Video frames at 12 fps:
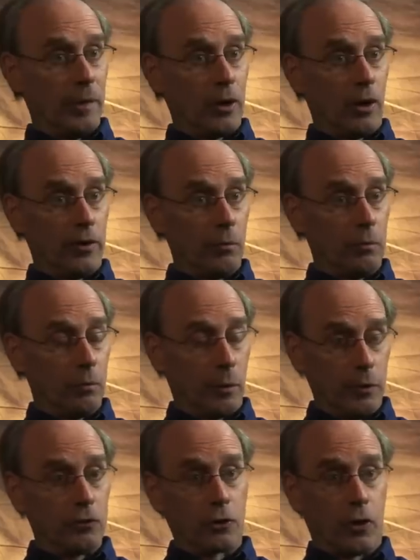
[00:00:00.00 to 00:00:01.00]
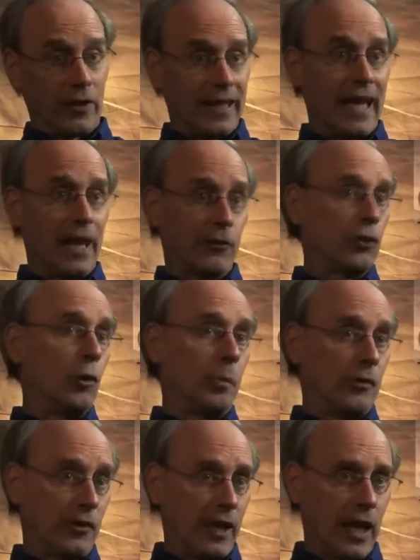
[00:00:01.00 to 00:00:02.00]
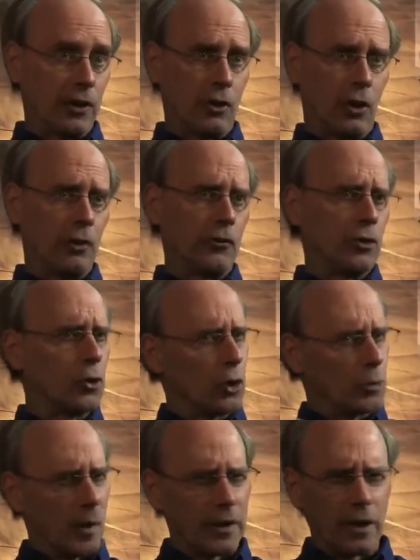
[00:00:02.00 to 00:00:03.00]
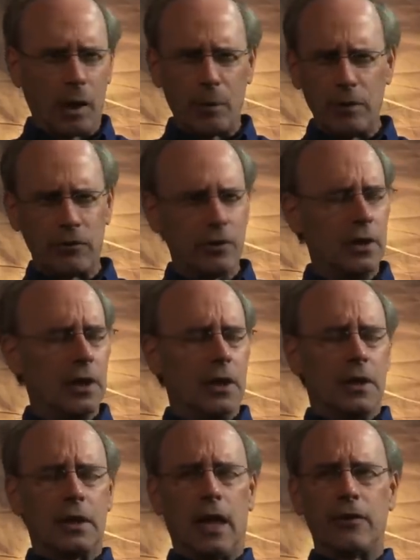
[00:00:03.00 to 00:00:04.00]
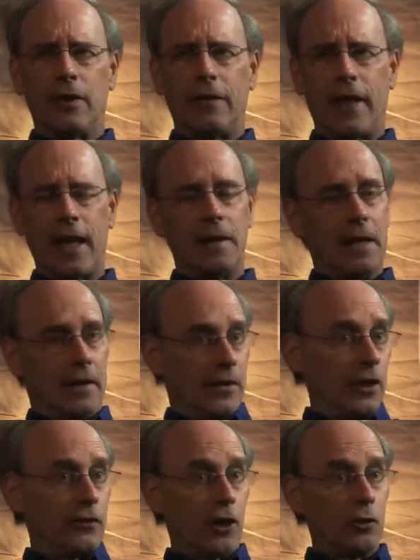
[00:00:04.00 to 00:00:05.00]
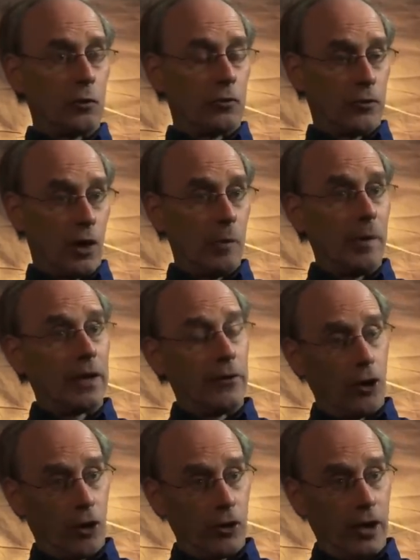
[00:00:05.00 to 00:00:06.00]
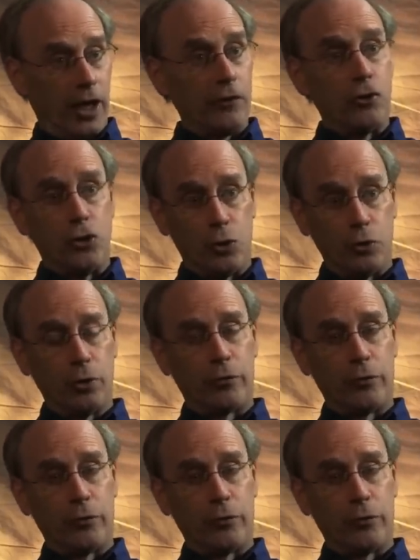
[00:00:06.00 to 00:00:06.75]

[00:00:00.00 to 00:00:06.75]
big on what we used to call the gas coupe and sedan cars, the George Montgomerys and guys like that. The East Coast was very big in the early days in junior